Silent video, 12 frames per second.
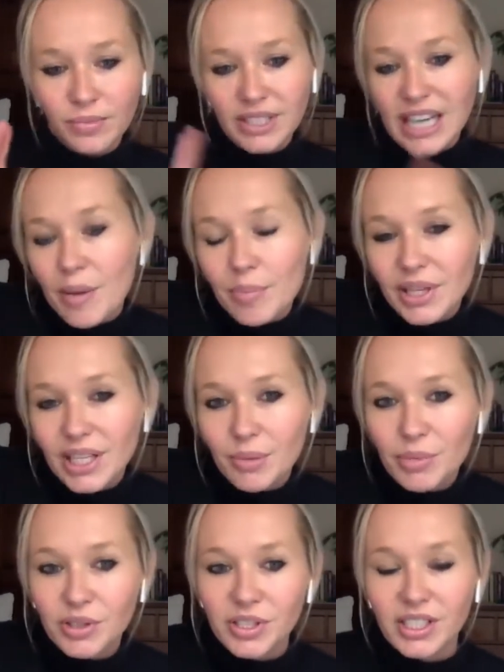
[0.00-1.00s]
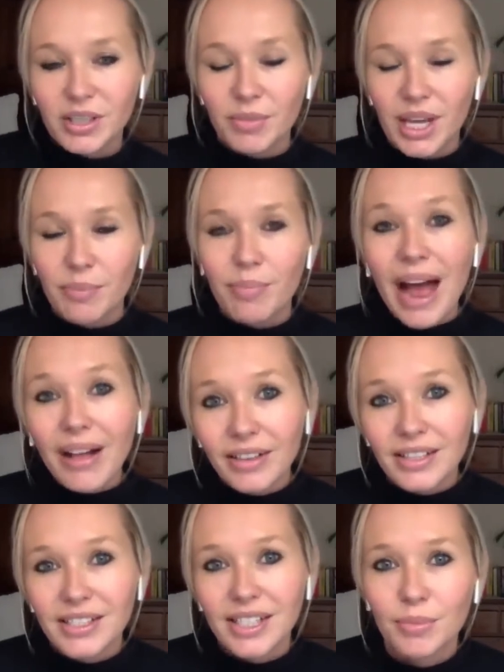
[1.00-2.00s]
dampen the immune system. They
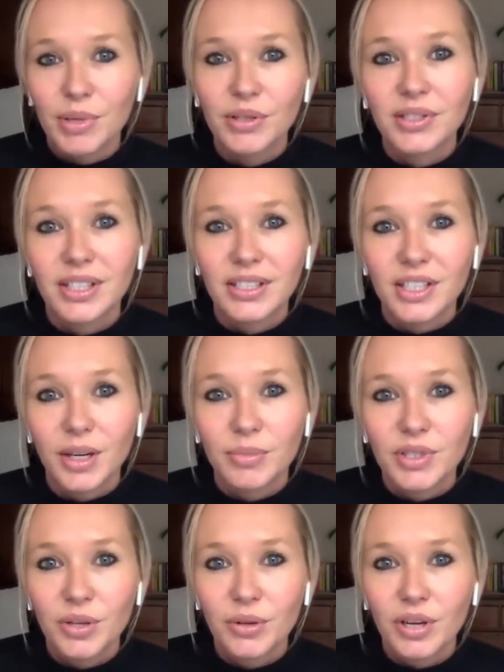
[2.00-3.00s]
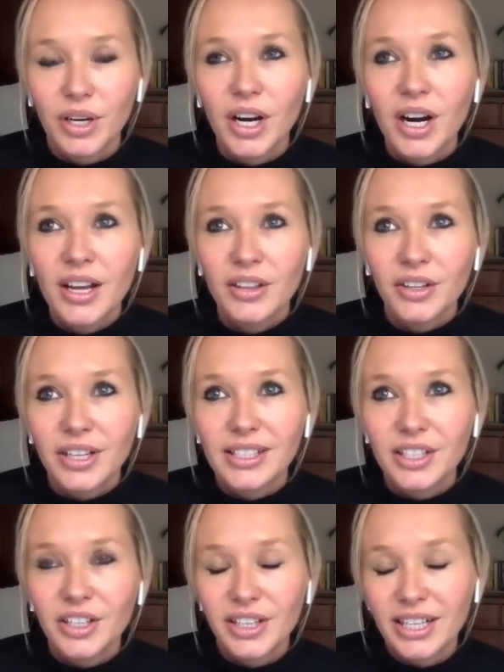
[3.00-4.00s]
balance the immune system. So they're
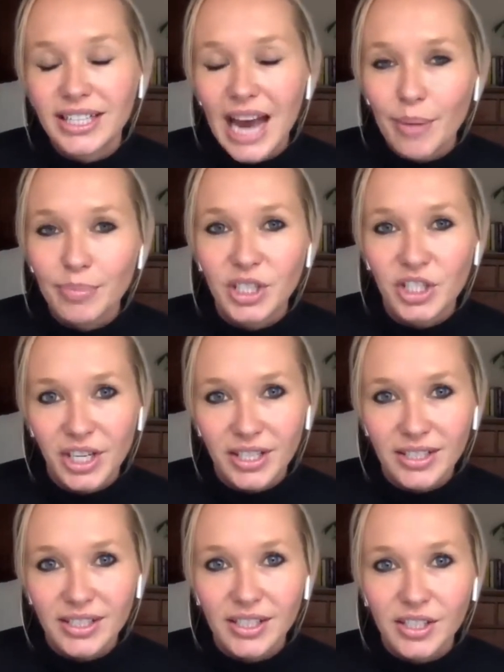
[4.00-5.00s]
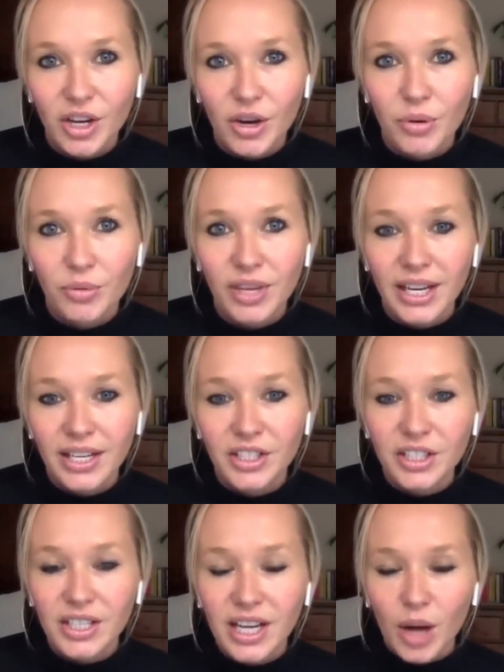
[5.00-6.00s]
considered adaptogens. So they can
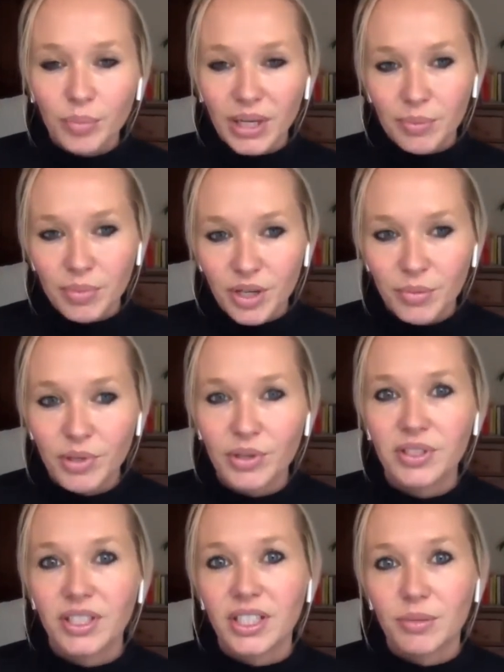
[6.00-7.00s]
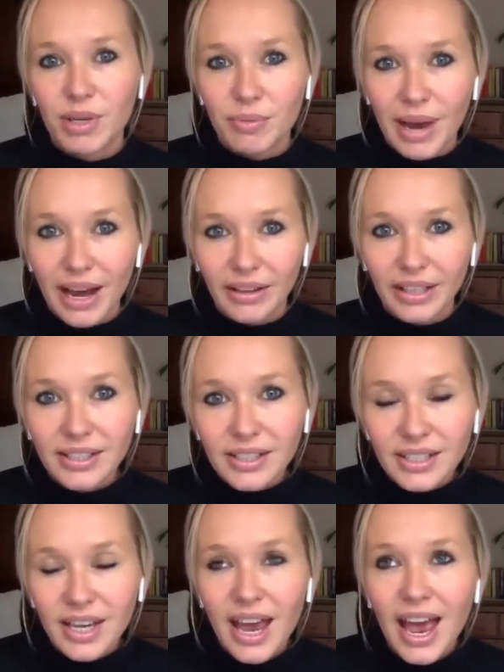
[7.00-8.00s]
just help keep your immune system in
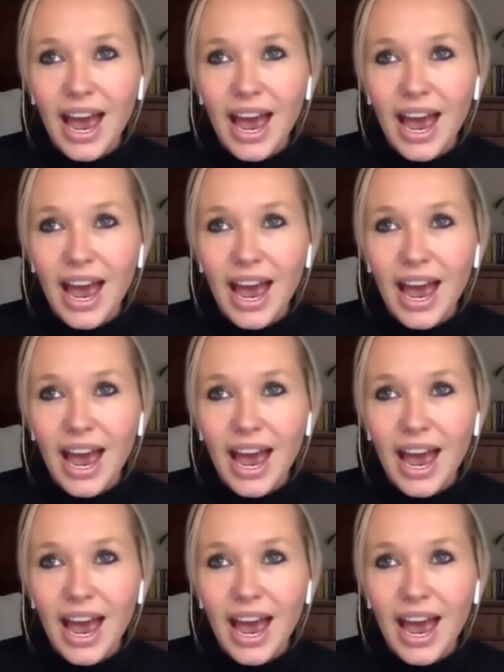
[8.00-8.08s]
balance.